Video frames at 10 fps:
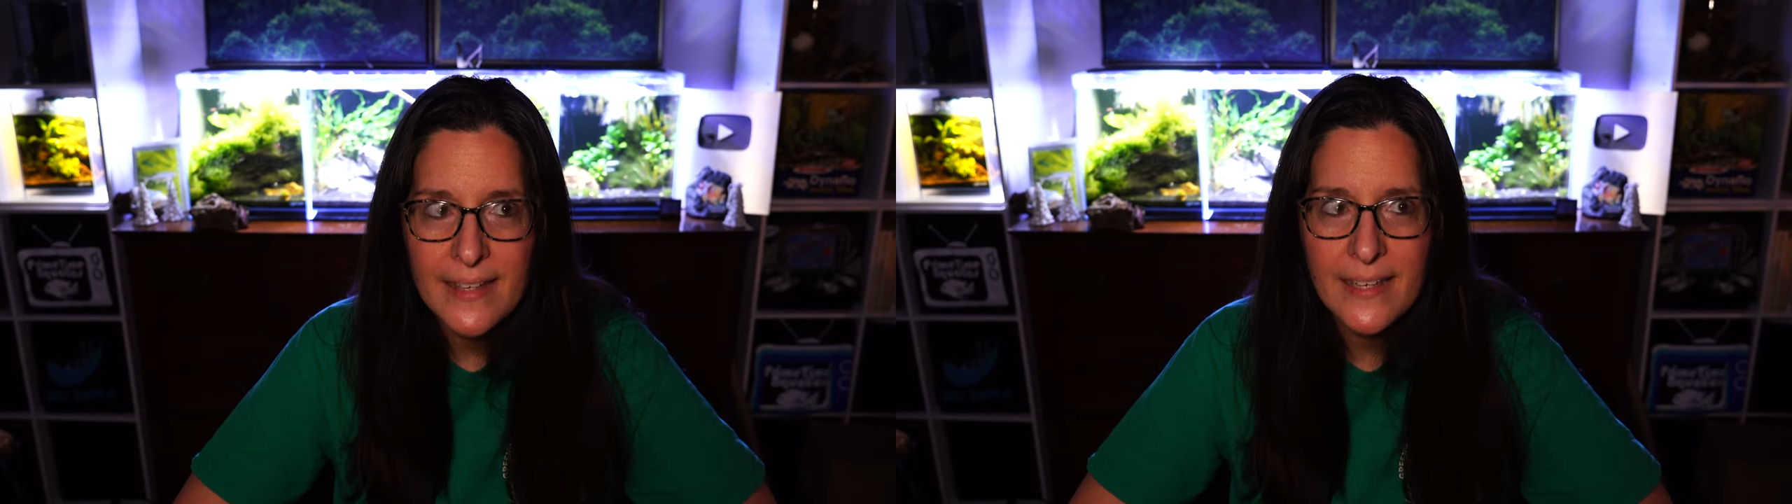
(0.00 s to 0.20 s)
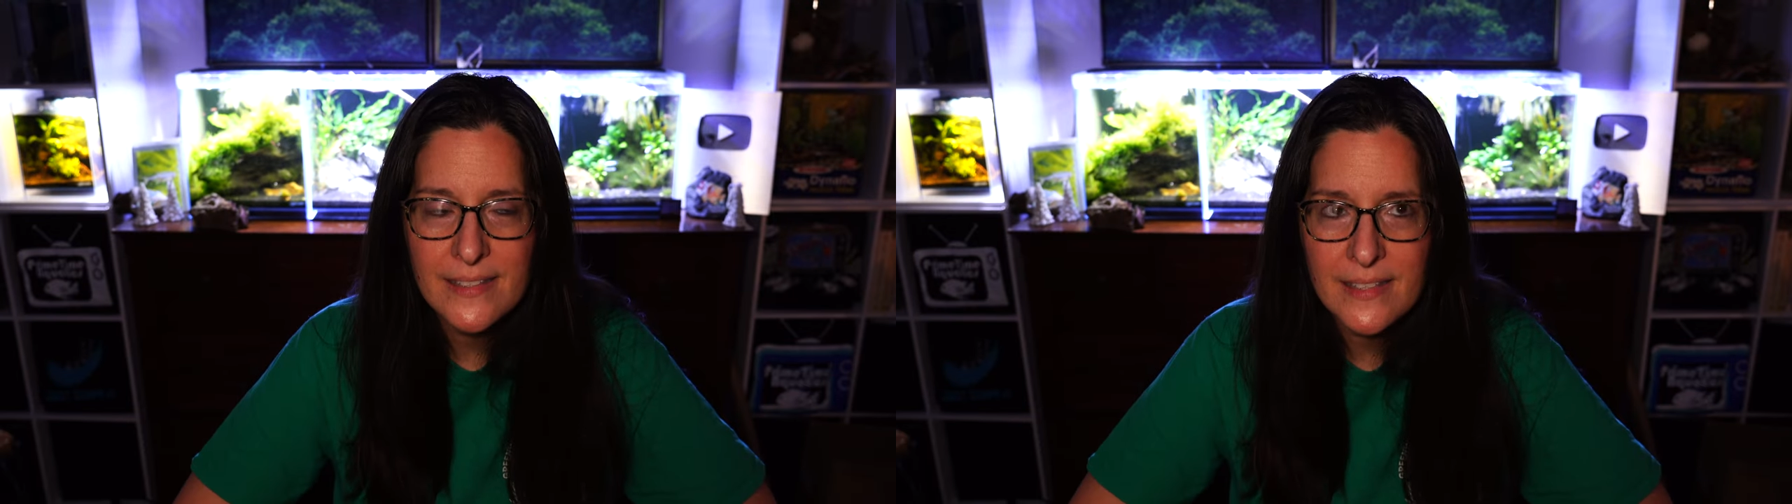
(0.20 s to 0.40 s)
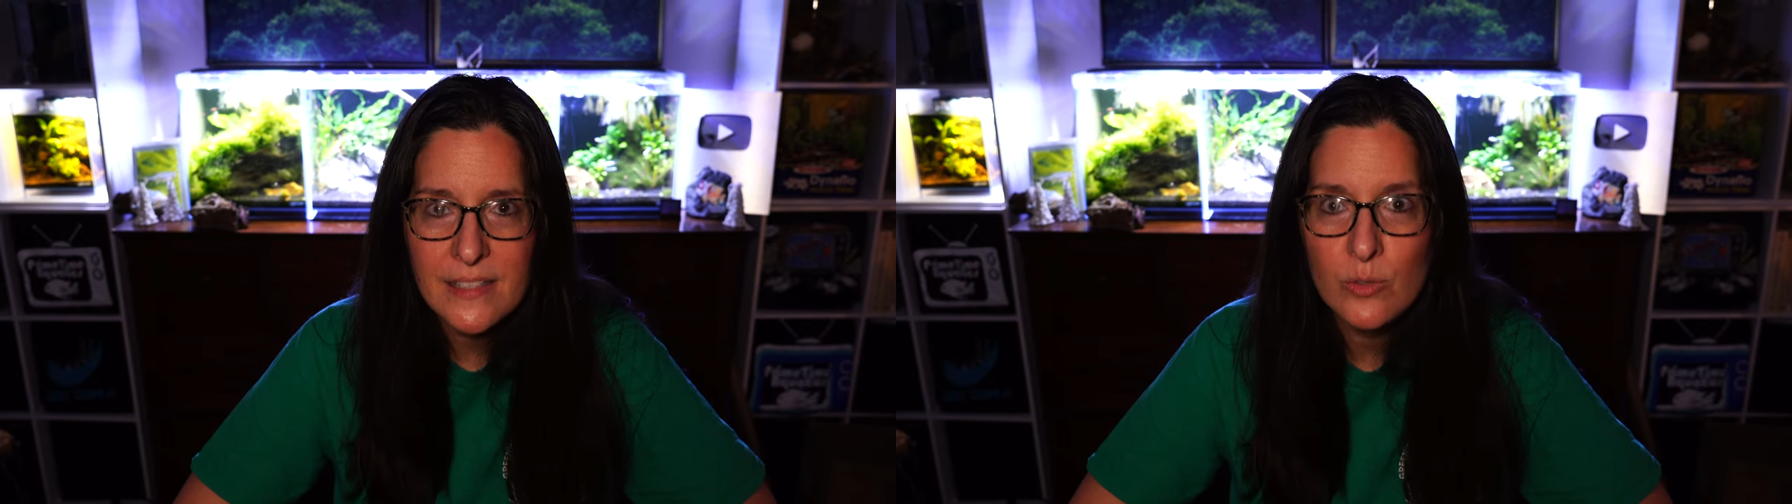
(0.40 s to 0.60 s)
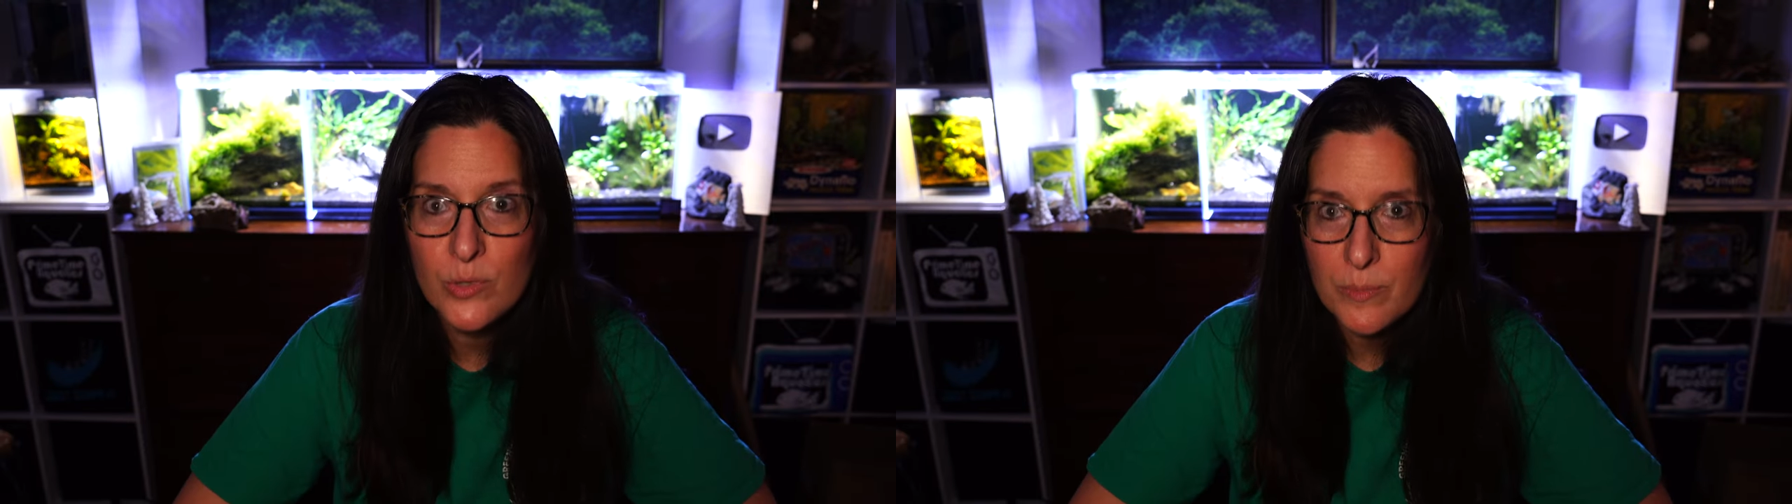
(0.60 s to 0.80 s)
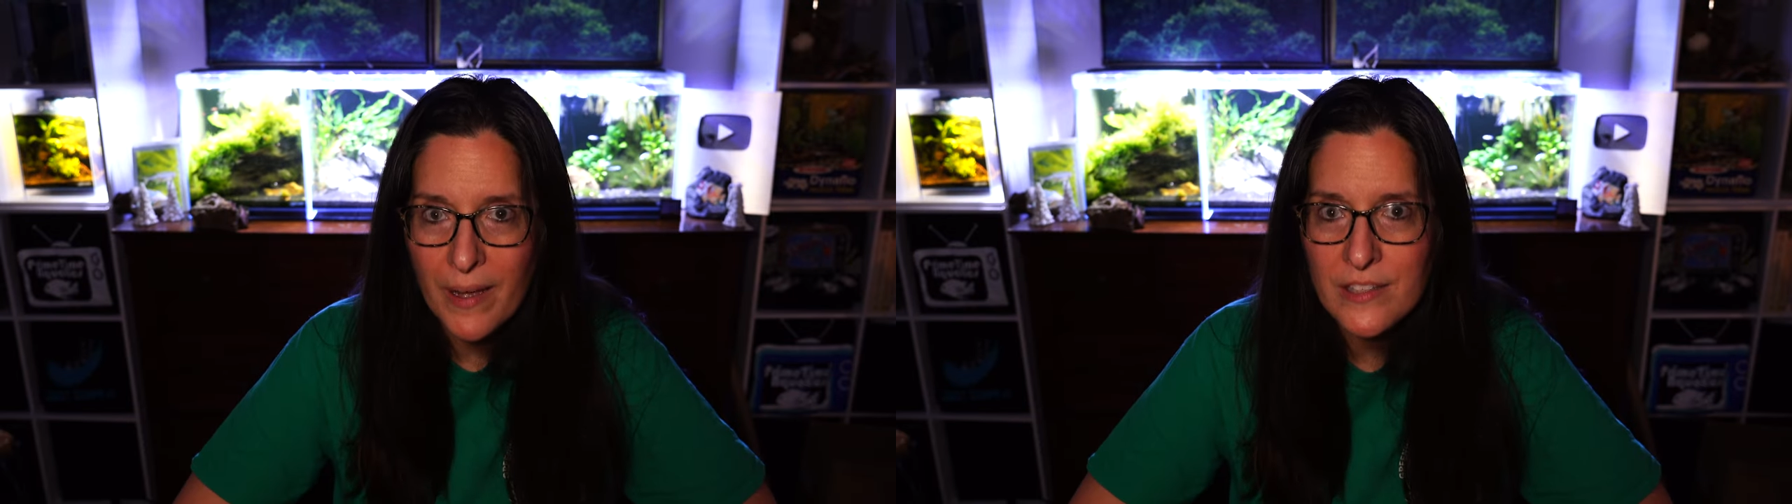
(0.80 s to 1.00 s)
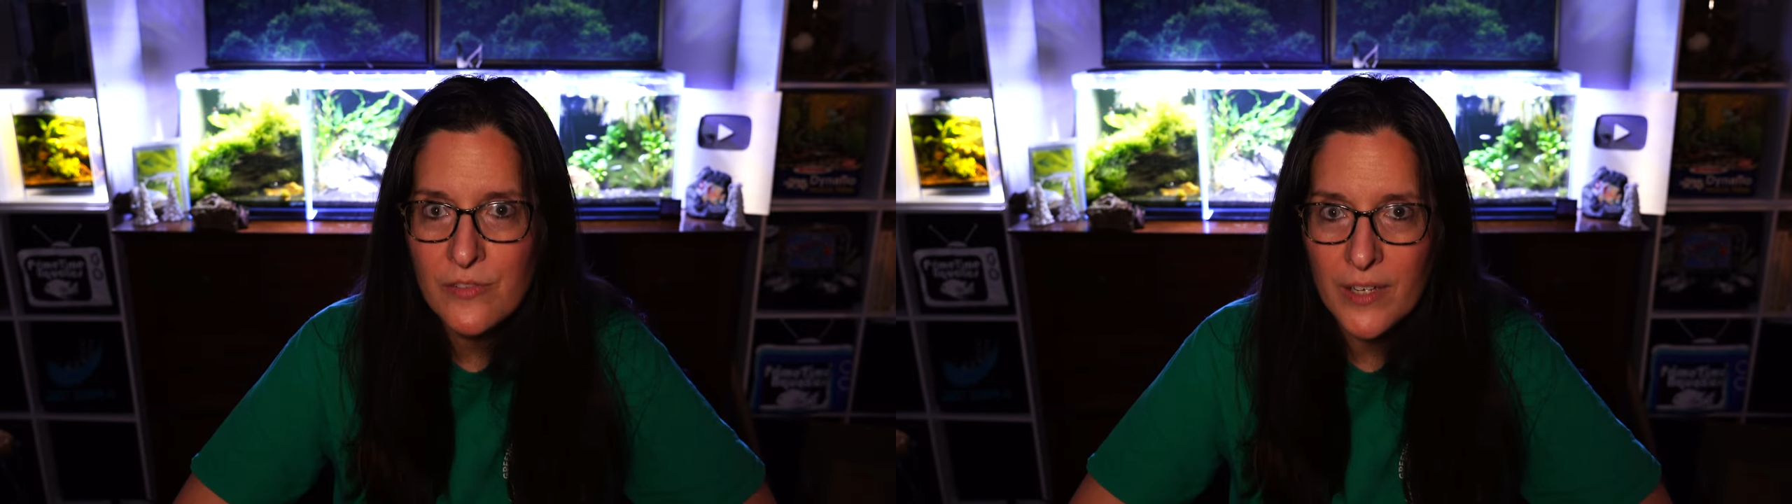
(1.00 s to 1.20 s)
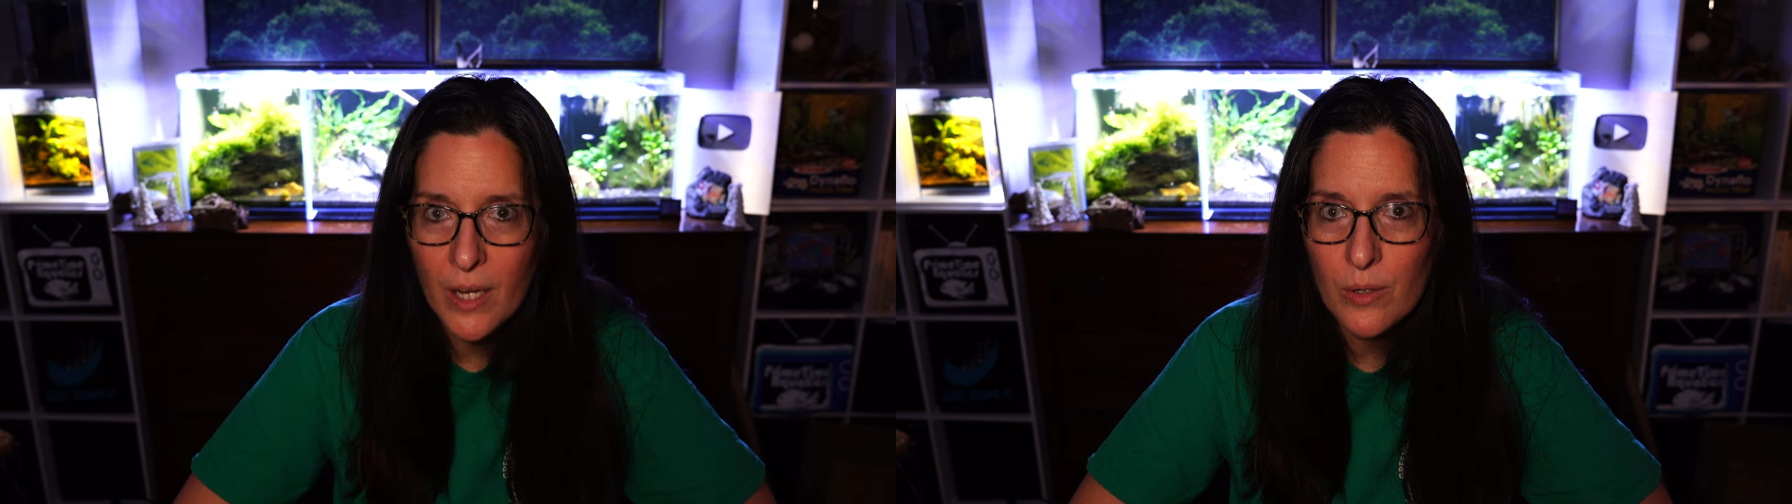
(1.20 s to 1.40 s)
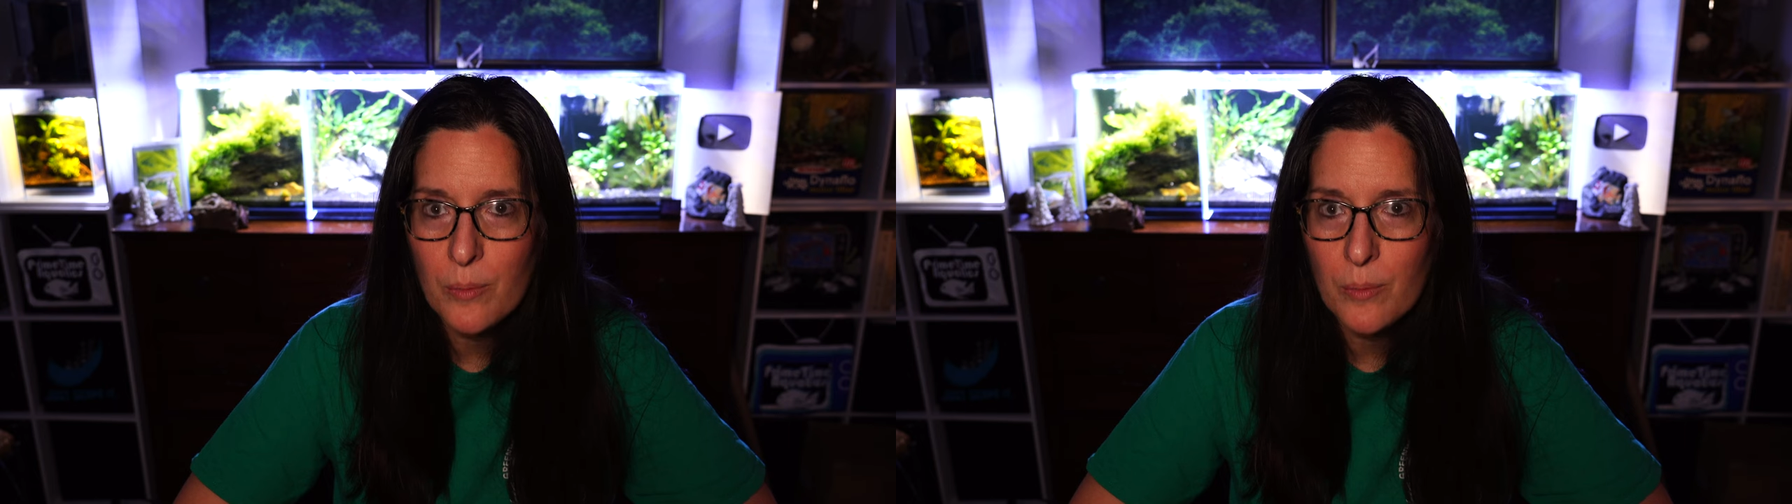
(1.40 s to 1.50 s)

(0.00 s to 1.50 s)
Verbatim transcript: this is a response video